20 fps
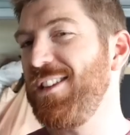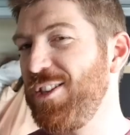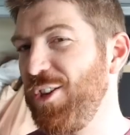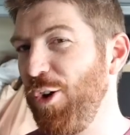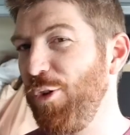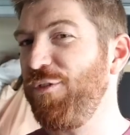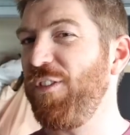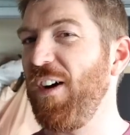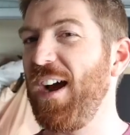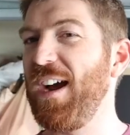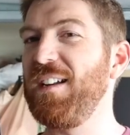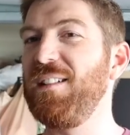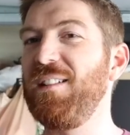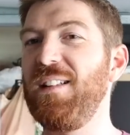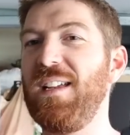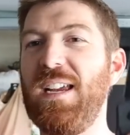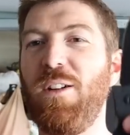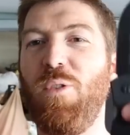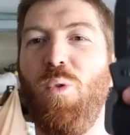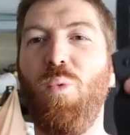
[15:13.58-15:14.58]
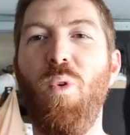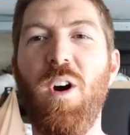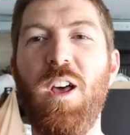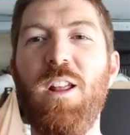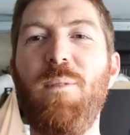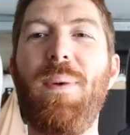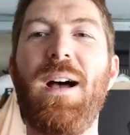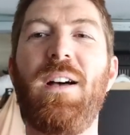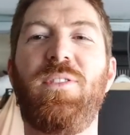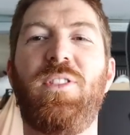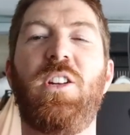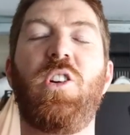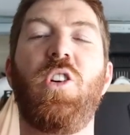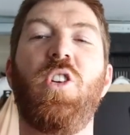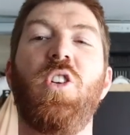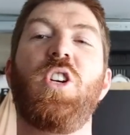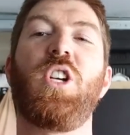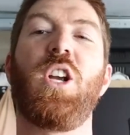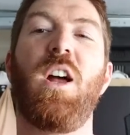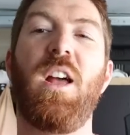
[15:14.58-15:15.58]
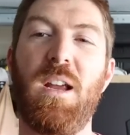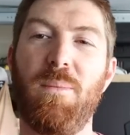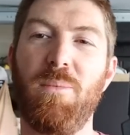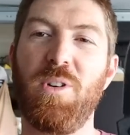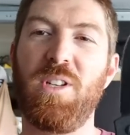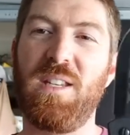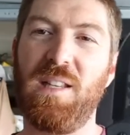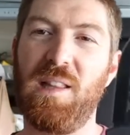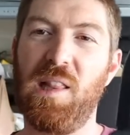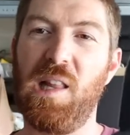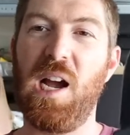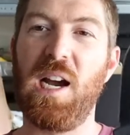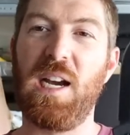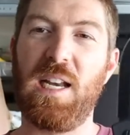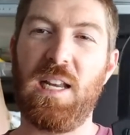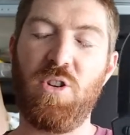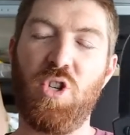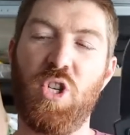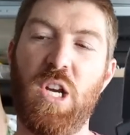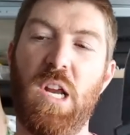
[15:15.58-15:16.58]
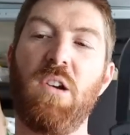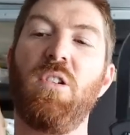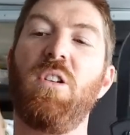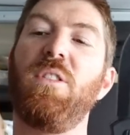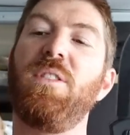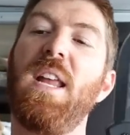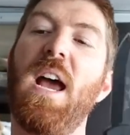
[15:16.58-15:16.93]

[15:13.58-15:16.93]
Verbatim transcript: And so finally, what about the Kershaw Emerson line in general?